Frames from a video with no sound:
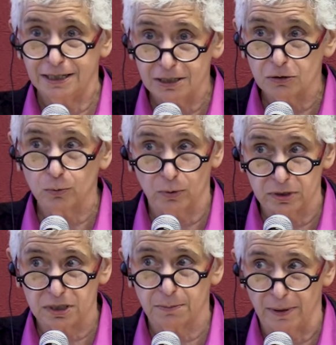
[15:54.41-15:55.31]

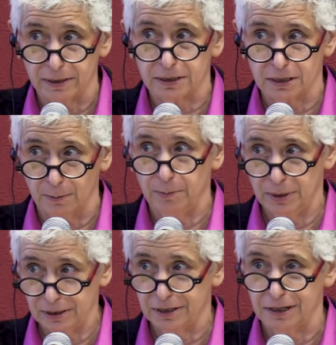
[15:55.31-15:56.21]

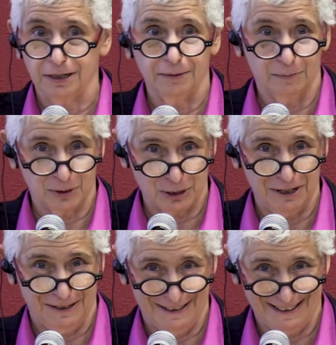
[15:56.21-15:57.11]
irresponsibility
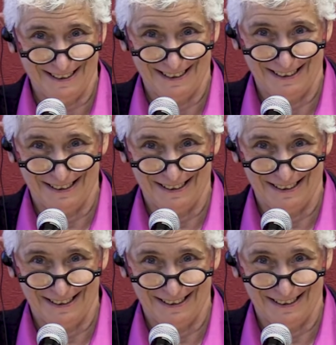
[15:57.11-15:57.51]
machines.